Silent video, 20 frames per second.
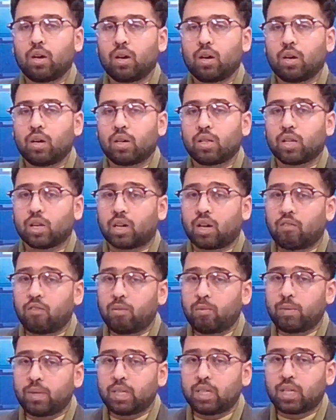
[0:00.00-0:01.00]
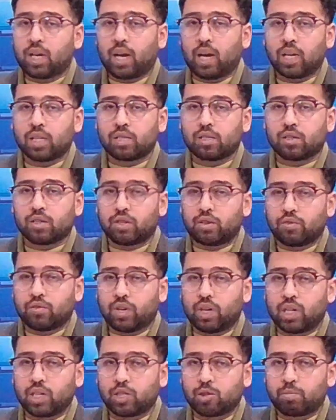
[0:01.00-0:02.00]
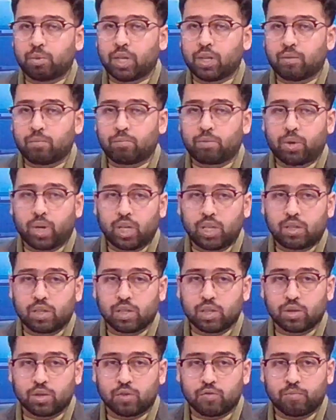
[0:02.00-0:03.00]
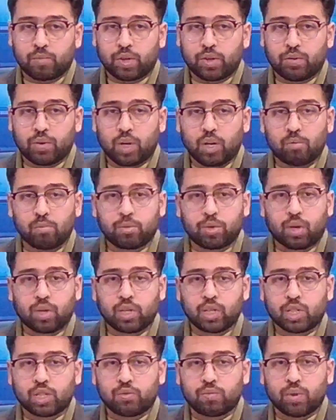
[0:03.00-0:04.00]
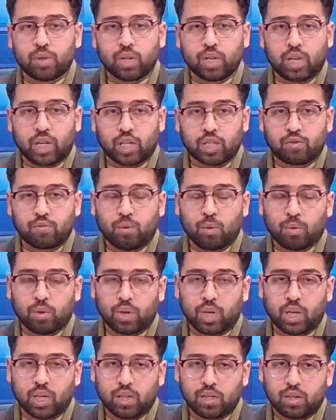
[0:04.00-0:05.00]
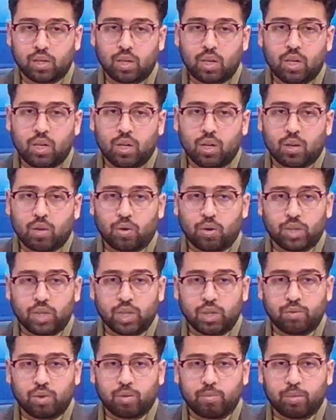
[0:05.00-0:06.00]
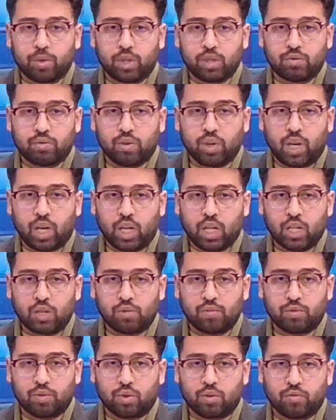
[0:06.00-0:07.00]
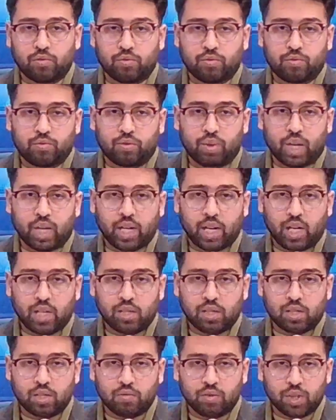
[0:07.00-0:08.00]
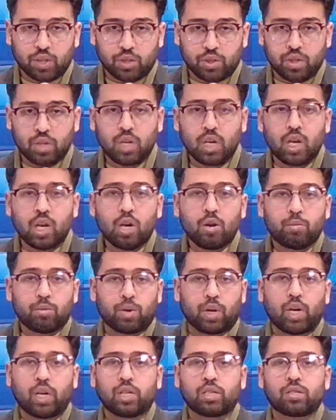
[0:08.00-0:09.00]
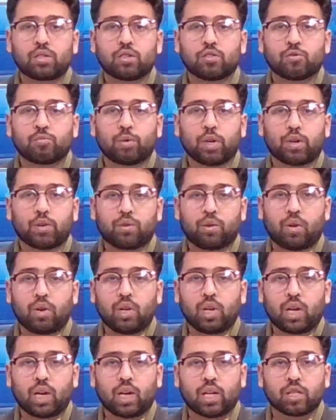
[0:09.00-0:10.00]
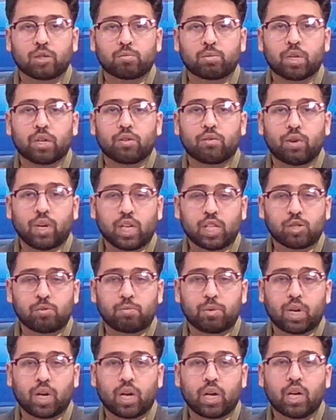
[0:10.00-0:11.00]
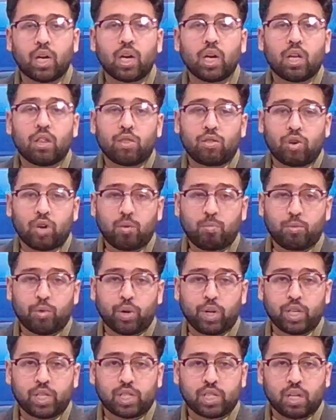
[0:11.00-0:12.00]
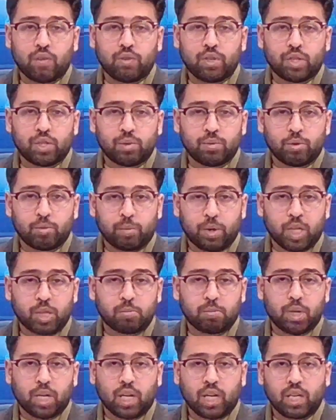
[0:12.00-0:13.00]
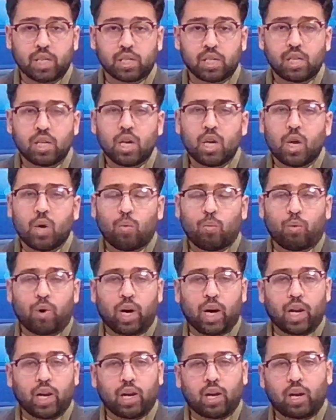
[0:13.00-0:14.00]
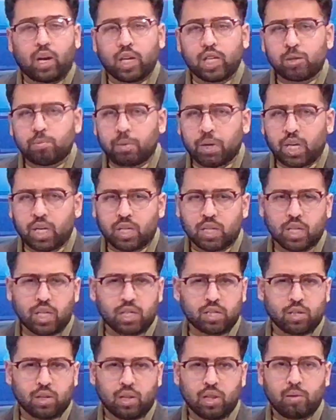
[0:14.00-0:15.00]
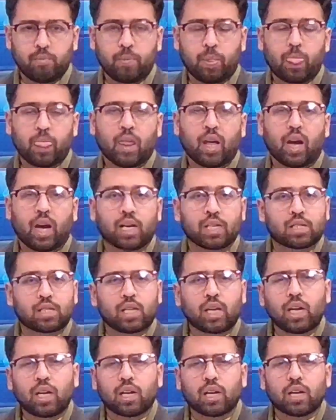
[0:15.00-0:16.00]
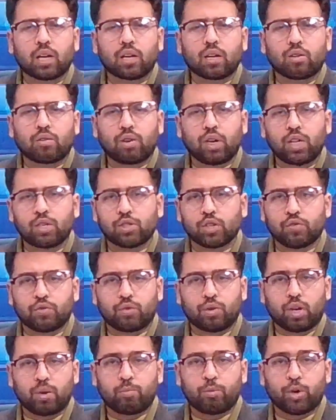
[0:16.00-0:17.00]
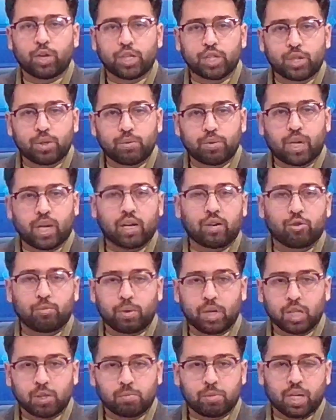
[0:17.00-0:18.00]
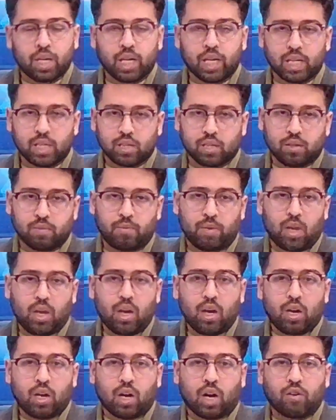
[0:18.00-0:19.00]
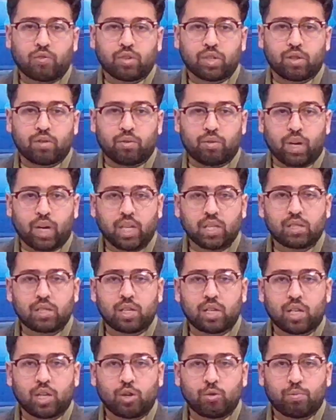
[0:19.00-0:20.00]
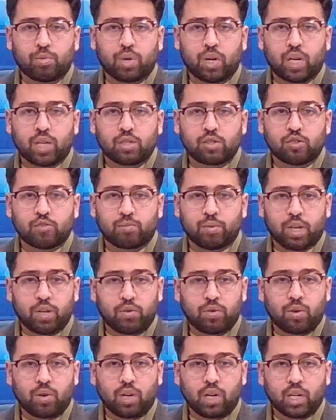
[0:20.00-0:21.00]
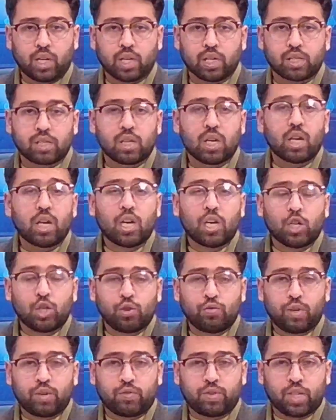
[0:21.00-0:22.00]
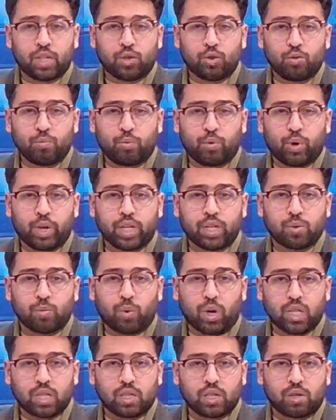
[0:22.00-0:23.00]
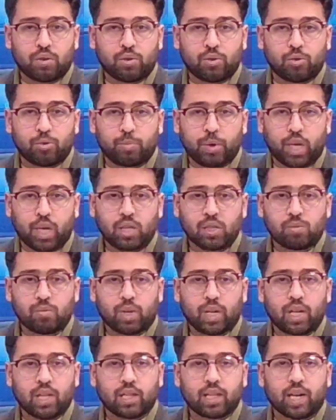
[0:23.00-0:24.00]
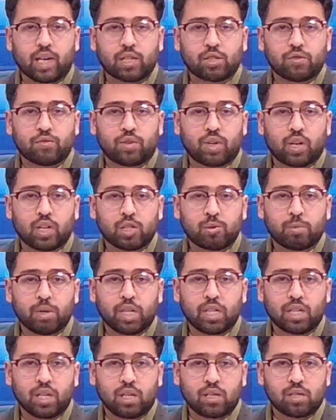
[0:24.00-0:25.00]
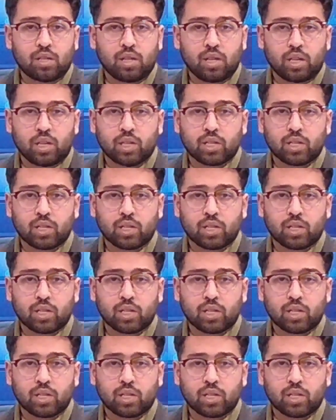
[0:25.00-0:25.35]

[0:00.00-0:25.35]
The government has revised prices of petroleum products for the next fortnight. According to a press release from Finance Division, price of petrol has been raised by 3.72 rupees per litre, while high-speed diesel has seen an increase of 3.29 rupees per litre. After the raise, the new price of petrol is 252.10 rupees, while that of high-speed diesel is